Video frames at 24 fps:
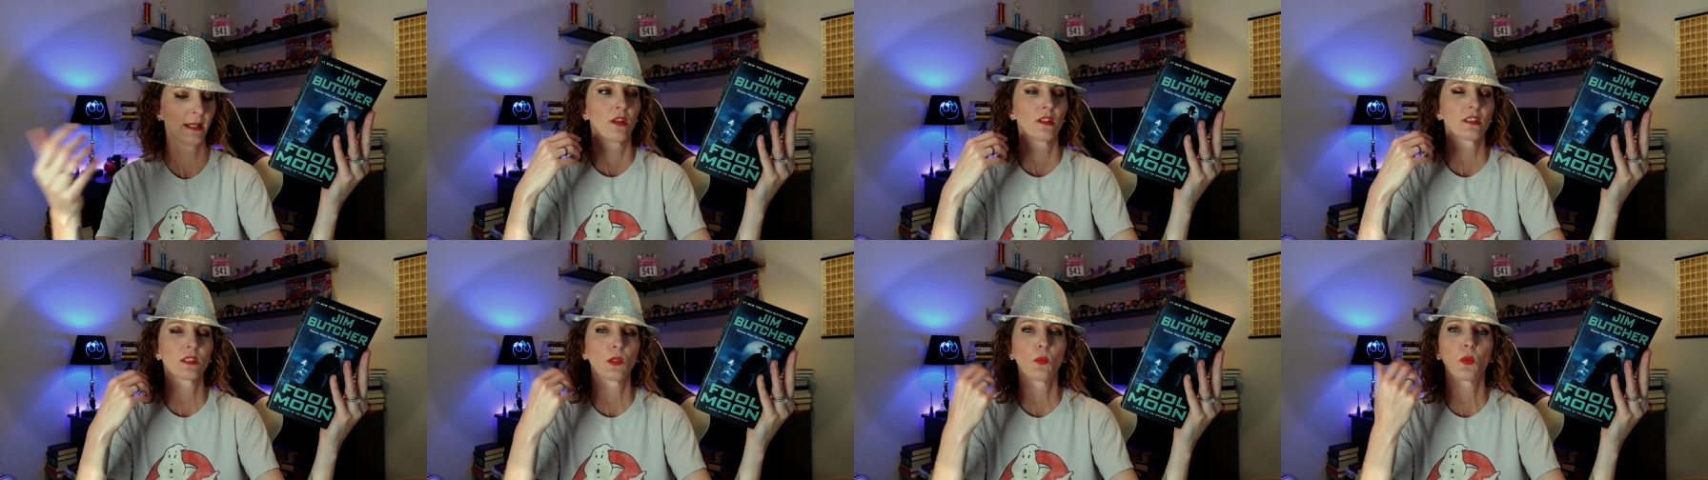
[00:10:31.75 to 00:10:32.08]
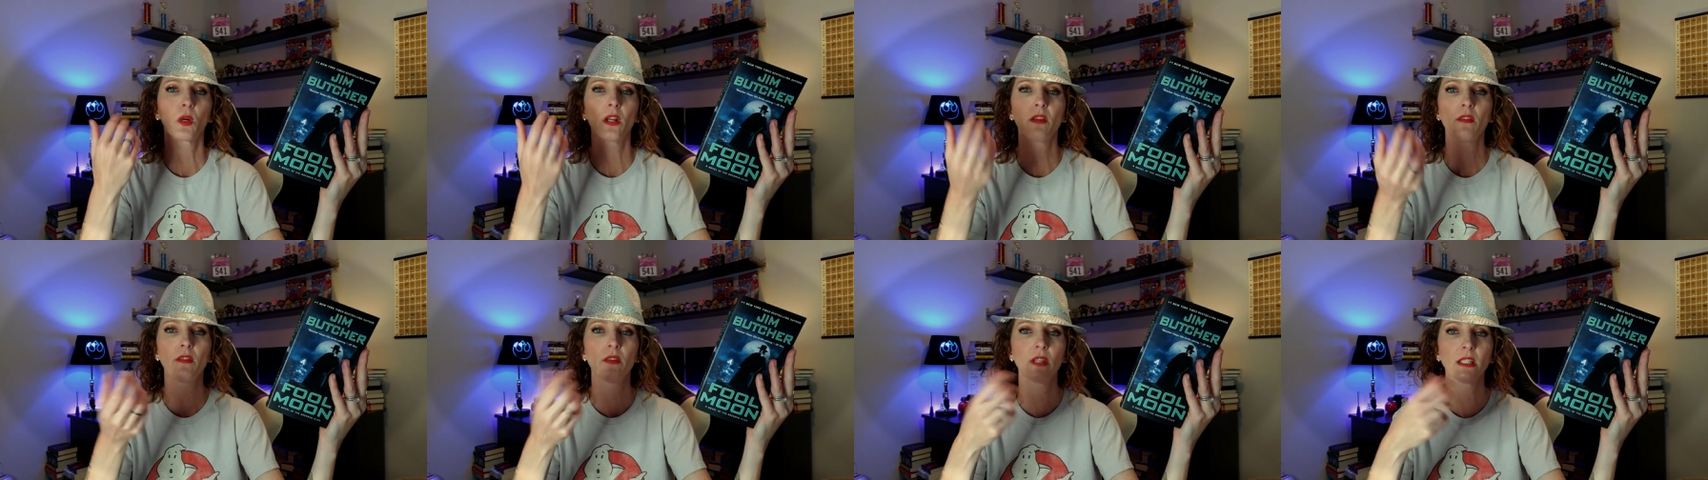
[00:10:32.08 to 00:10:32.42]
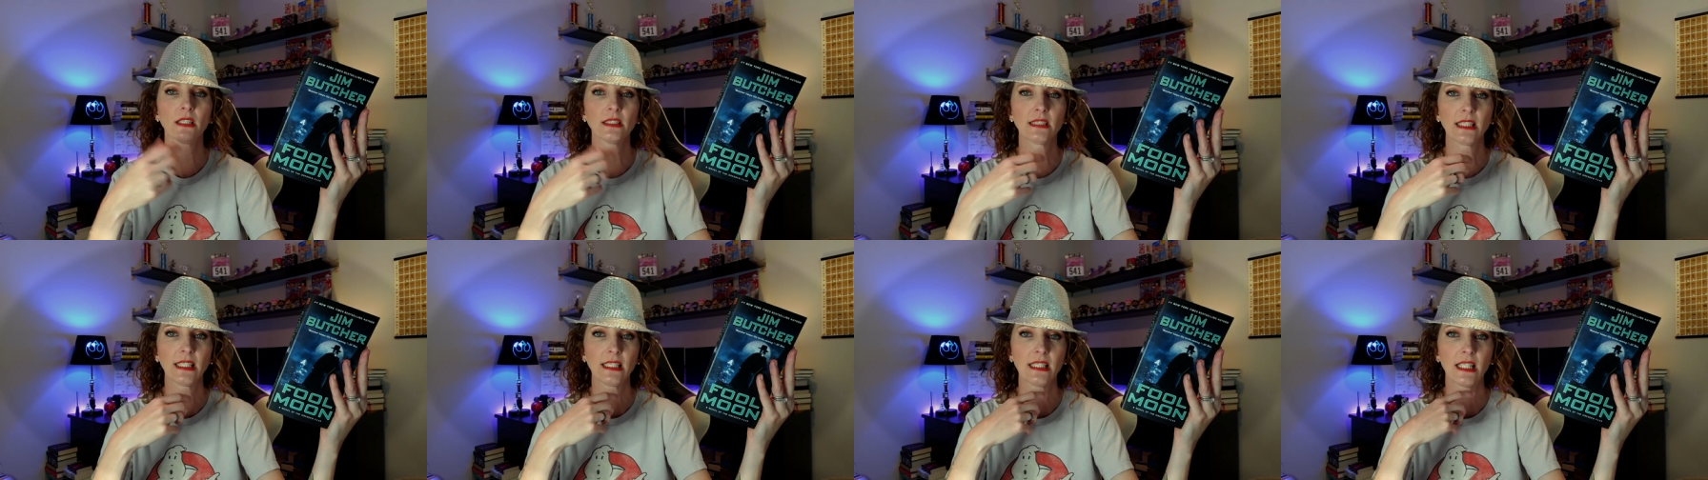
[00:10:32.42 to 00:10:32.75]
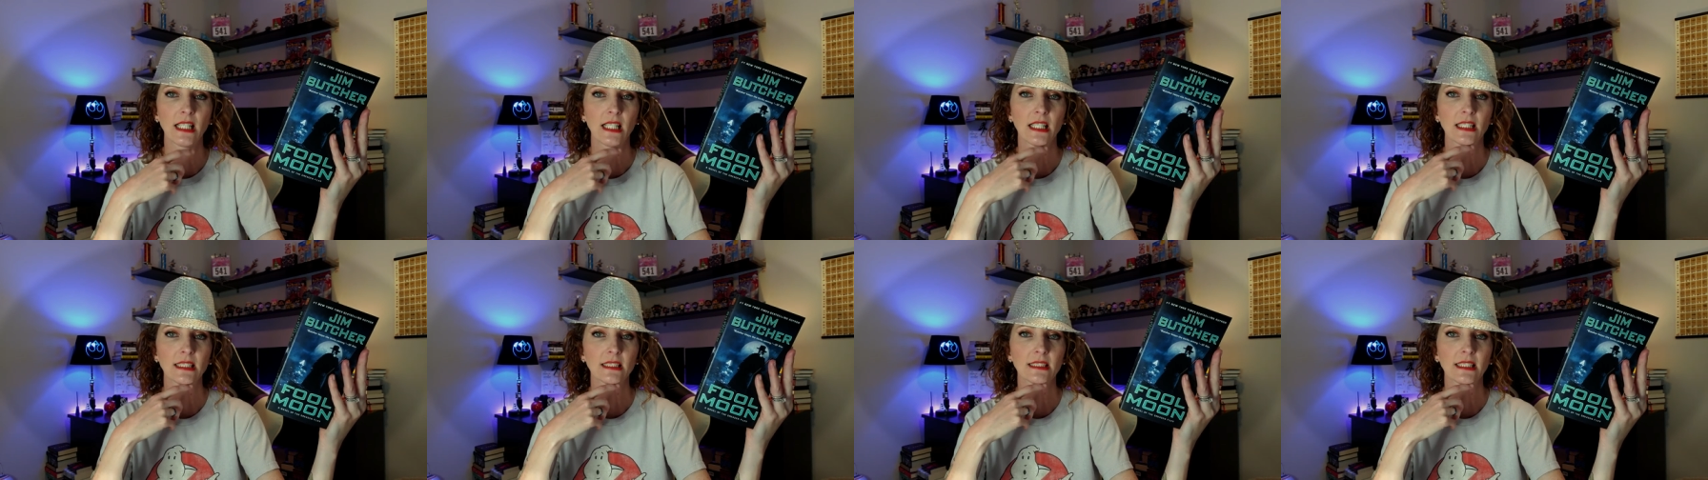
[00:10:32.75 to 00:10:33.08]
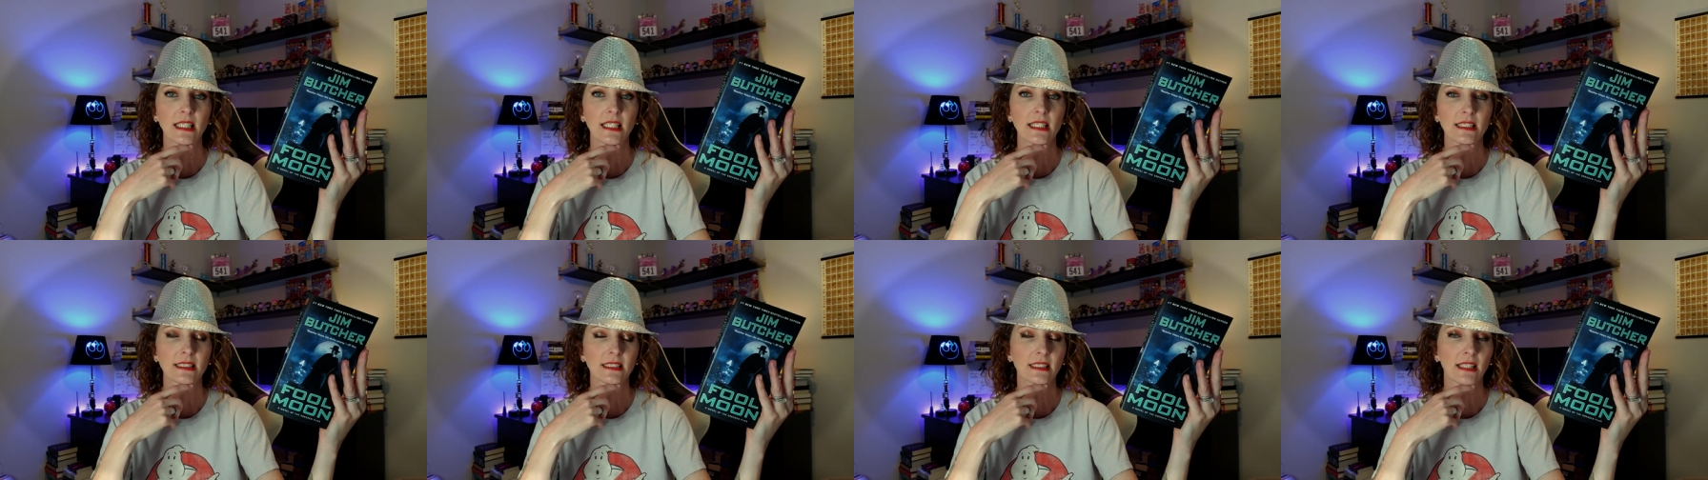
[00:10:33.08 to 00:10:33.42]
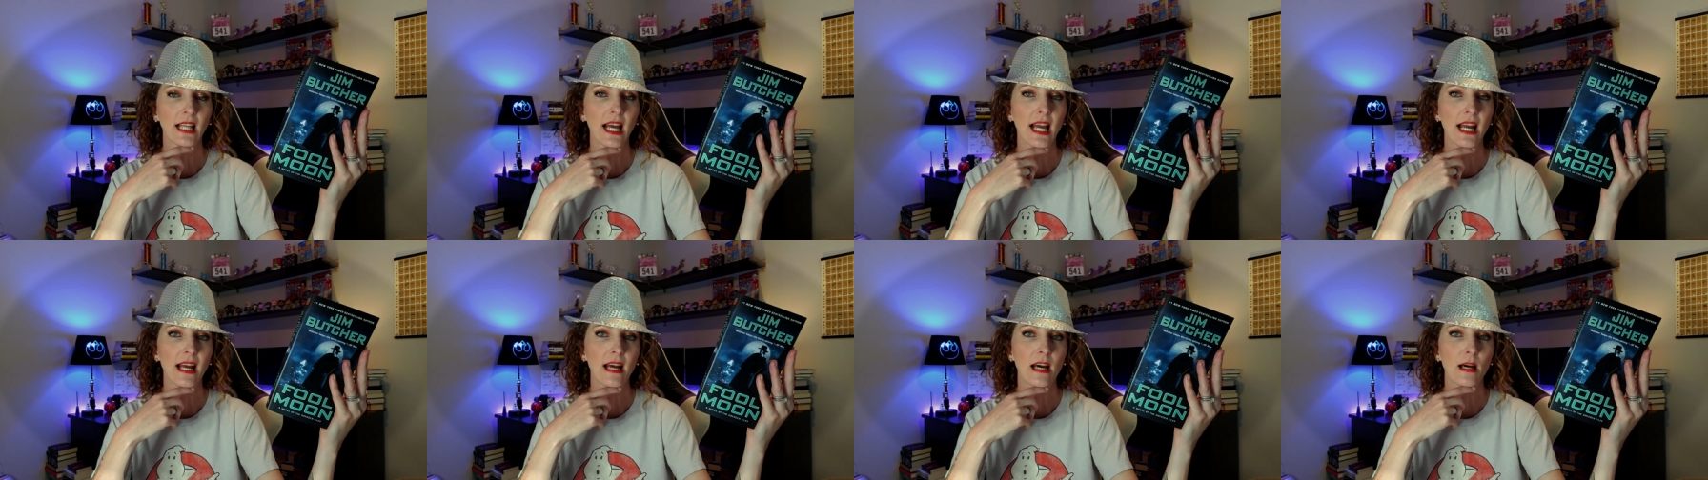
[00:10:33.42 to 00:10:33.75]
So one of the things he does in his
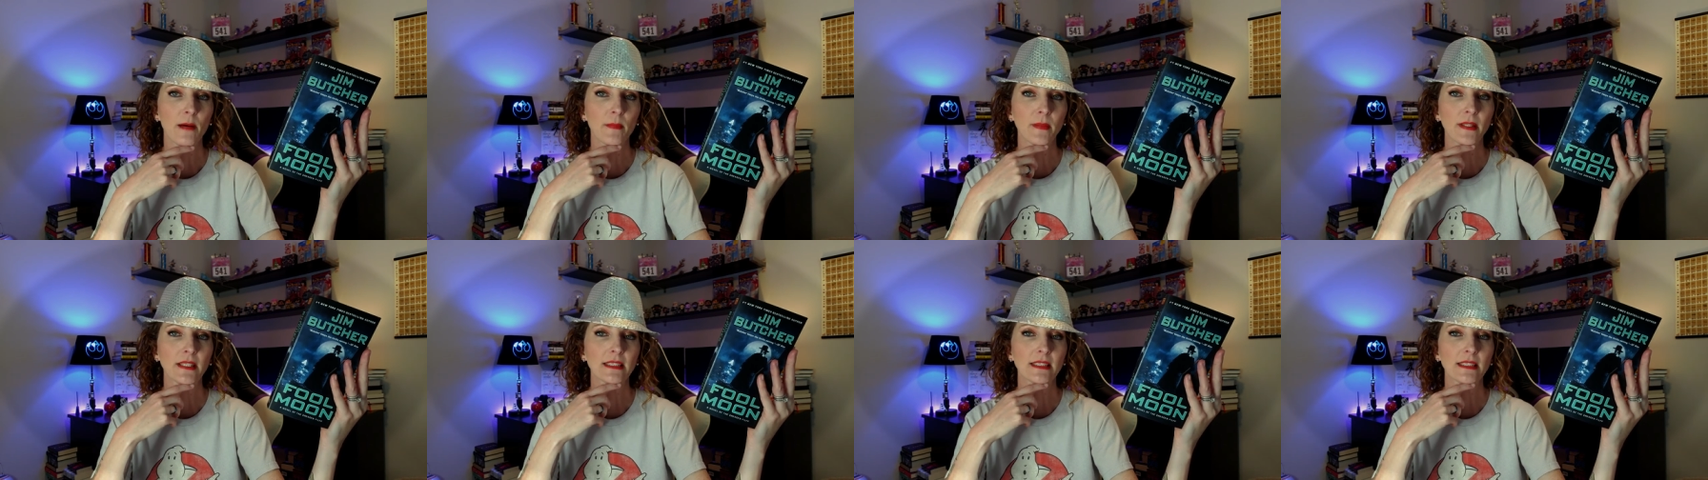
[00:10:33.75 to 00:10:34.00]
lab